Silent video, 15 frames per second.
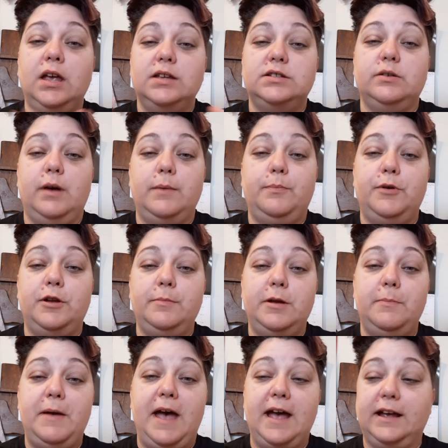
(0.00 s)
So I put them
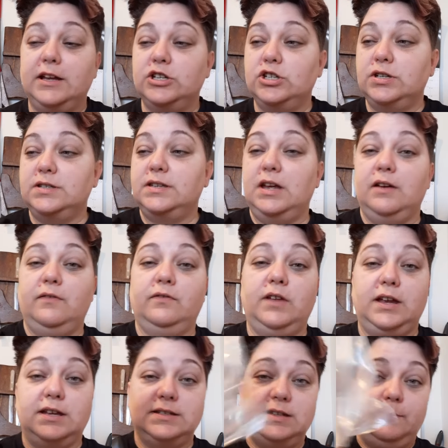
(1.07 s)
in packages of
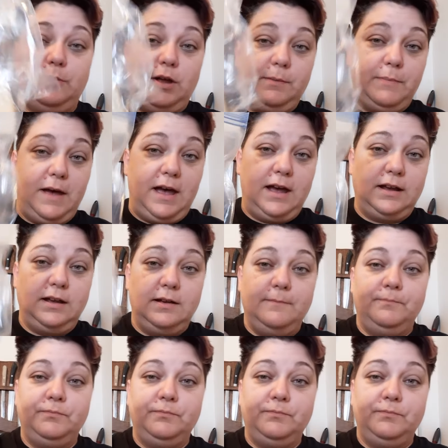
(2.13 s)
like a Ziploc bag